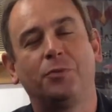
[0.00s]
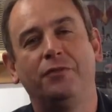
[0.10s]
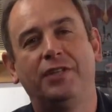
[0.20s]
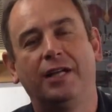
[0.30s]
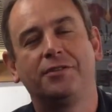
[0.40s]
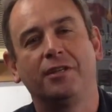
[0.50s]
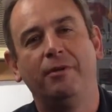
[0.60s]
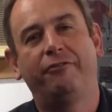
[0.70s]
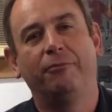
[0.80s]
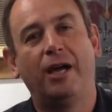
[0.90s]
we've done some
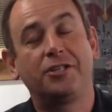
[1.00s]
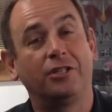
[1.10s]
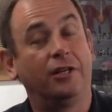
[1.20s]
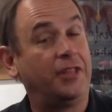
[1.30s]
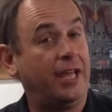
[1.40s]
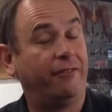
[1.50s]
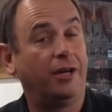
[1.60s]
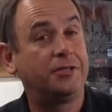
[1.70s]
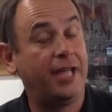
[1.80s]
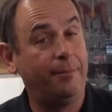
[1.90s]
information on the
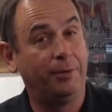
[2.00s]
EVO 10,